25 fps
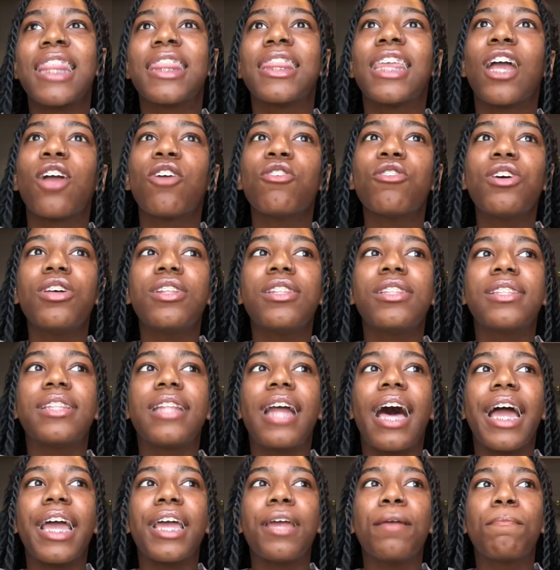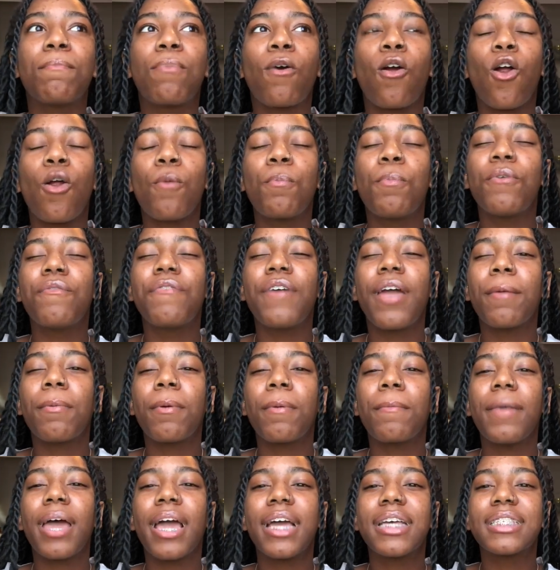They're the light purple
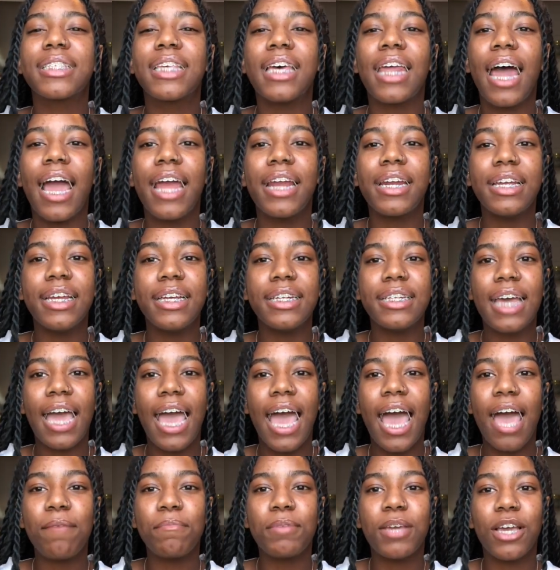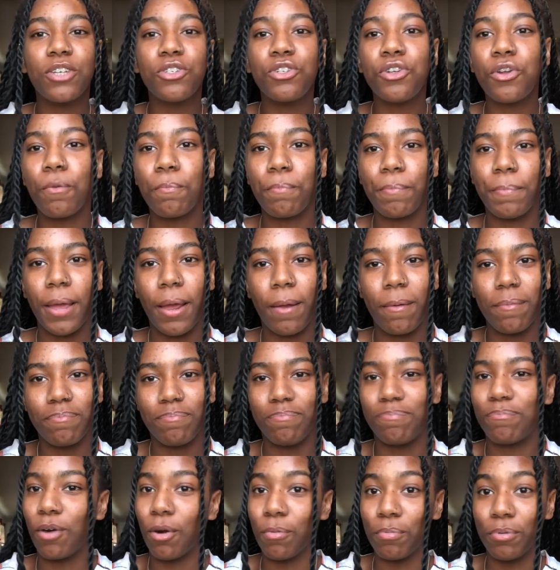Vapor Max that I need to add because, you know,
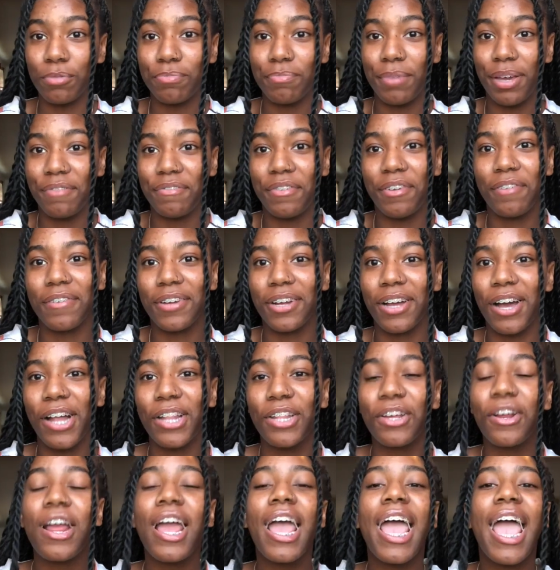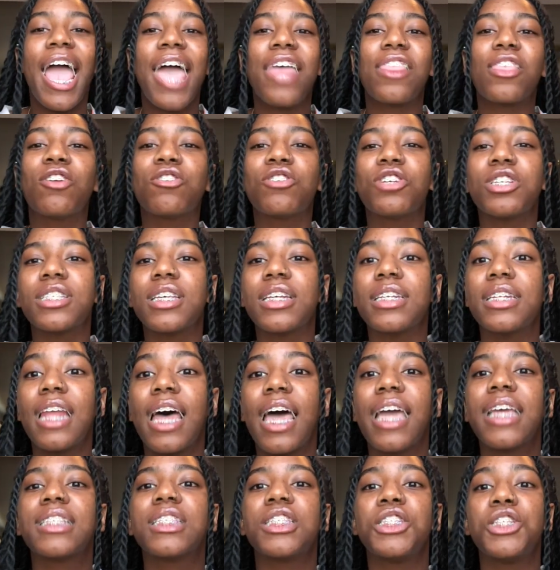purple is my favorite color, and they're just a
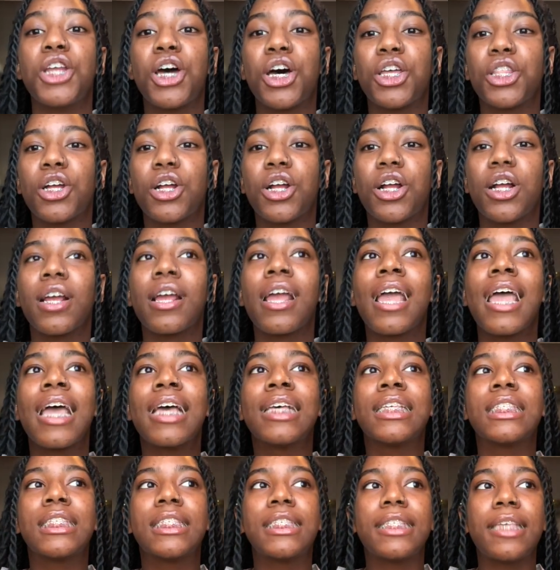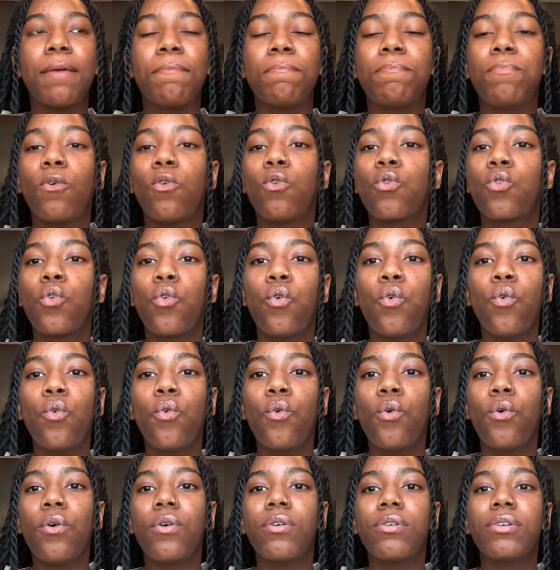nice, another simple,
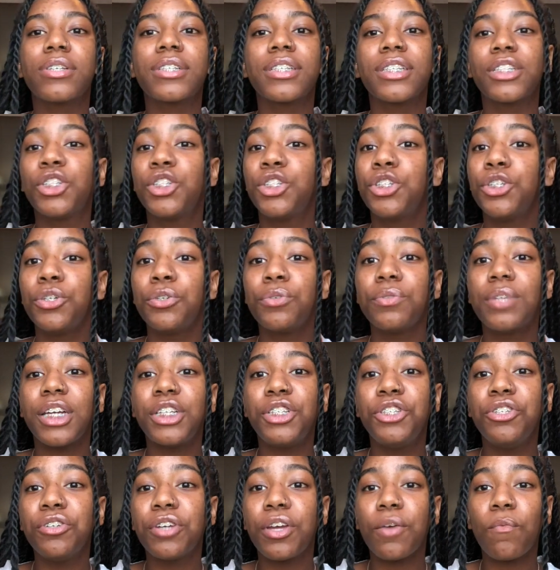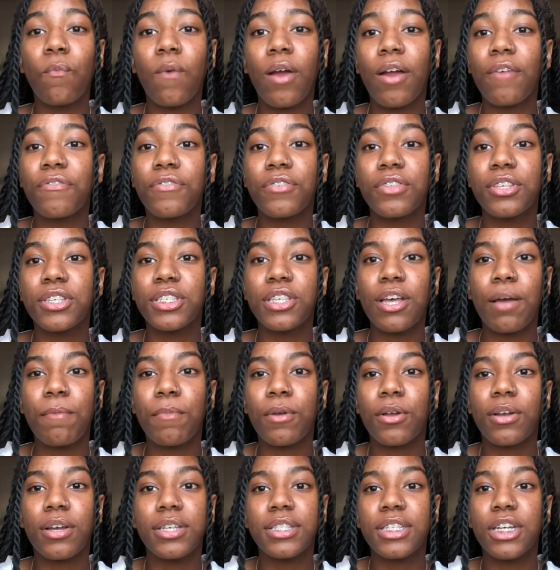cool shoe that you can wear for the
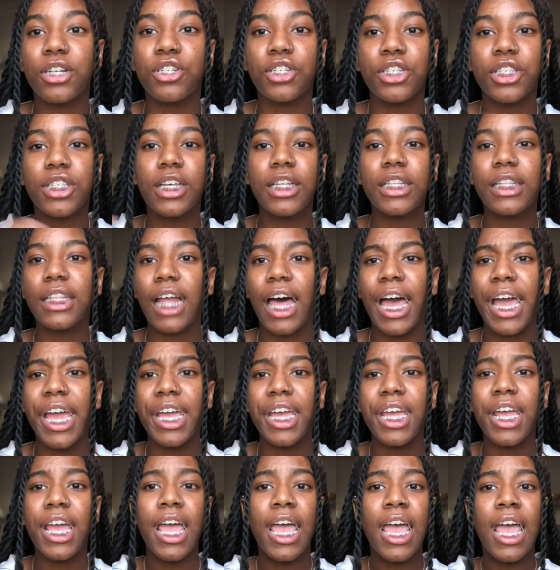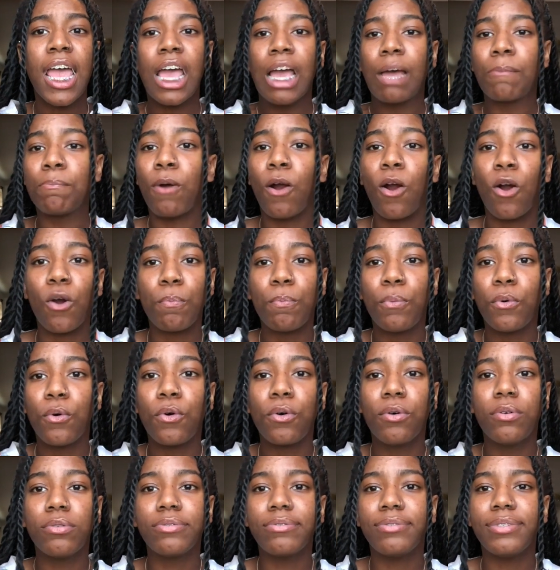summer because they're just a light
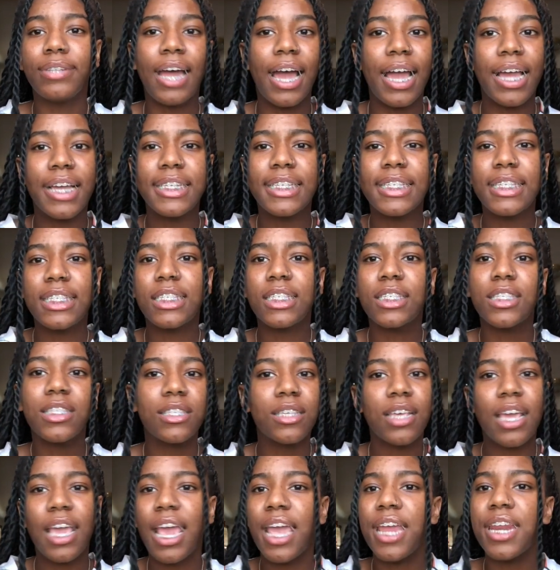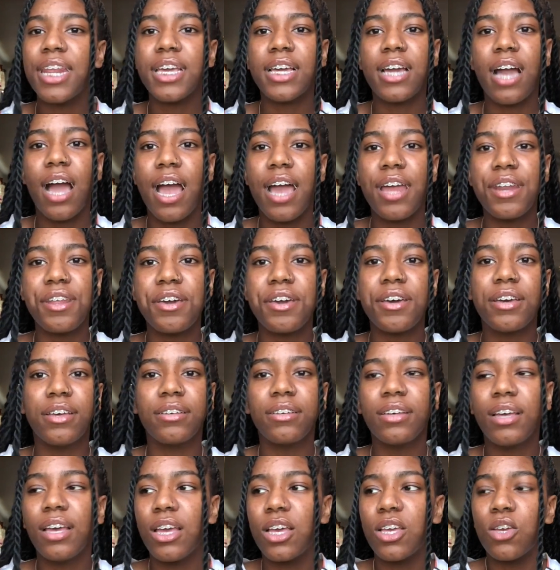purple, nice, any kind
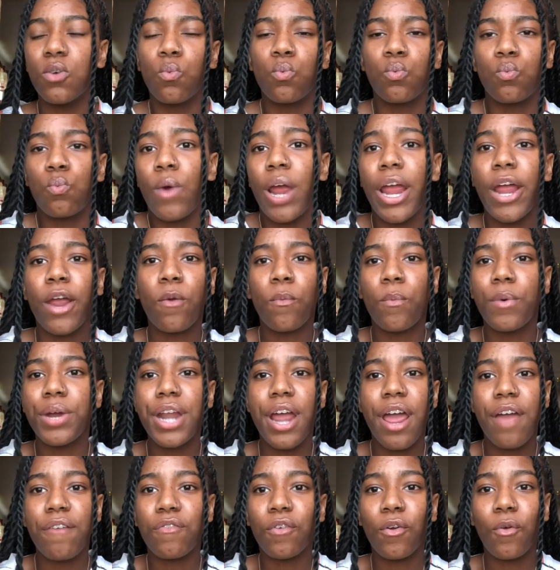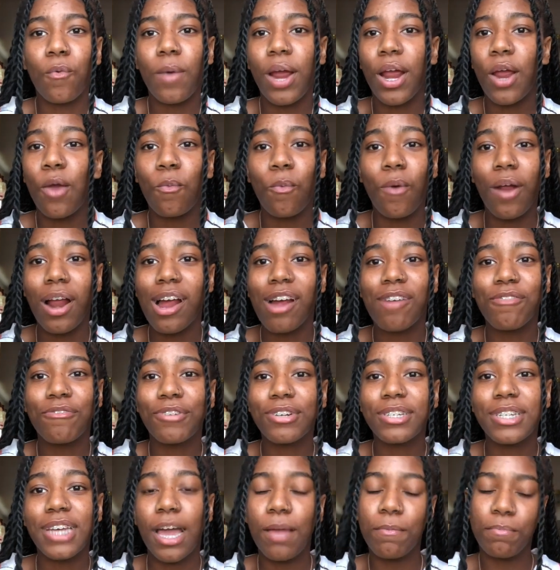of wear it whenever, wear it
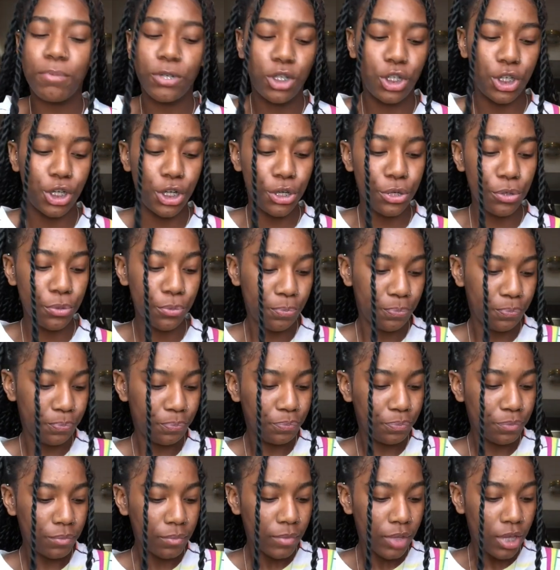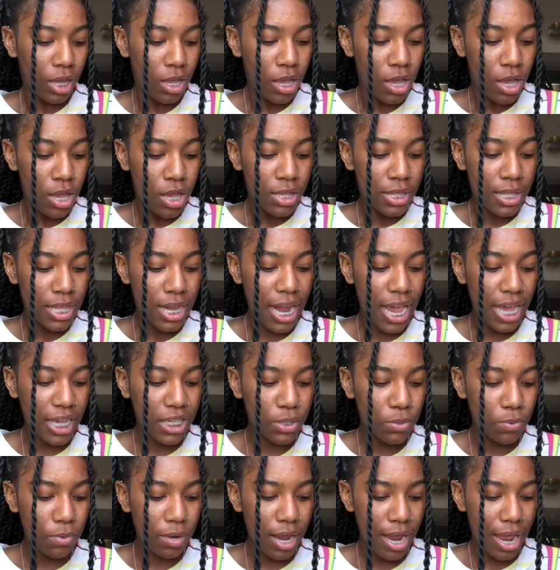wherever type of shoe. The
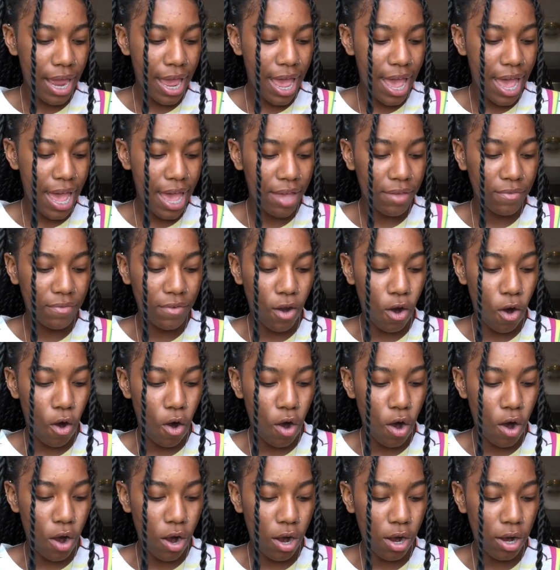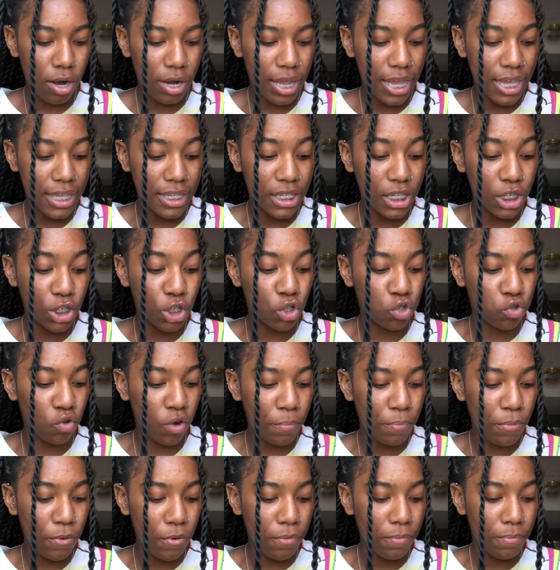next one I have is the
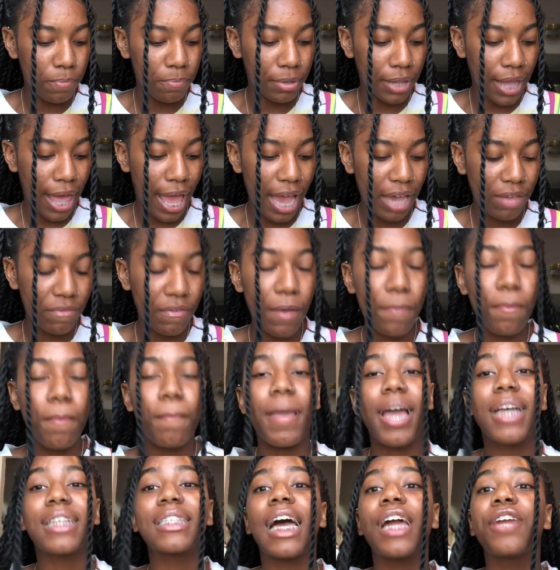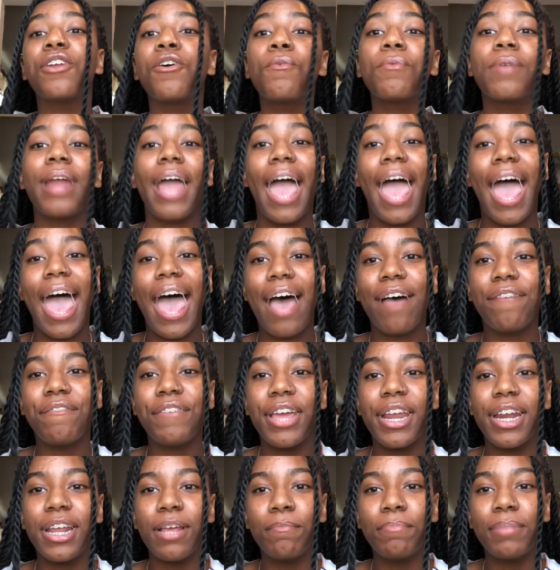Triple Black Vapor Max. I don't have
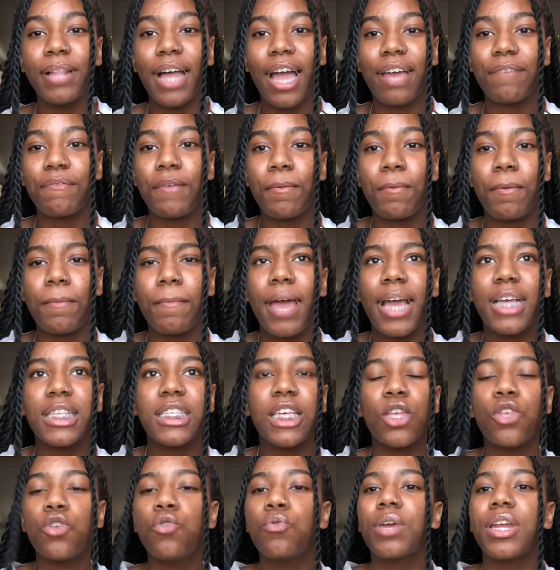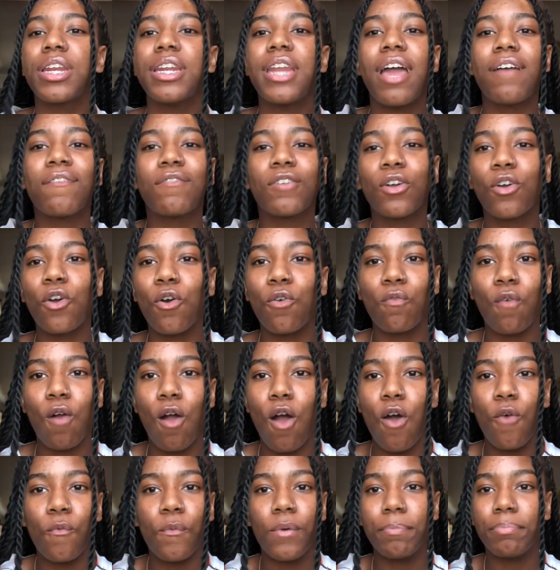any black Vapor Max, and you can never go
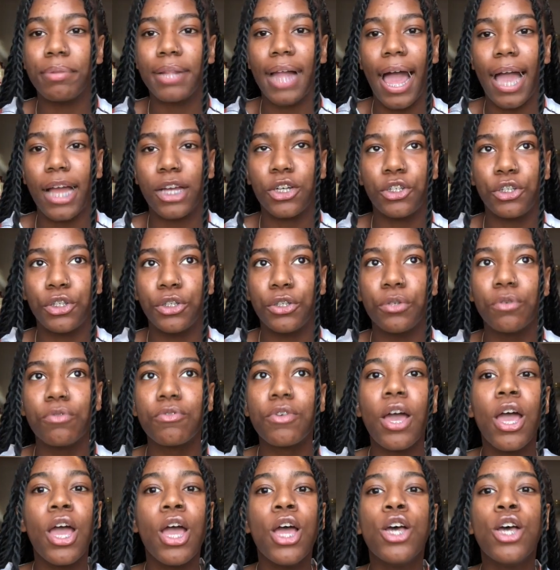wrong with black shoes.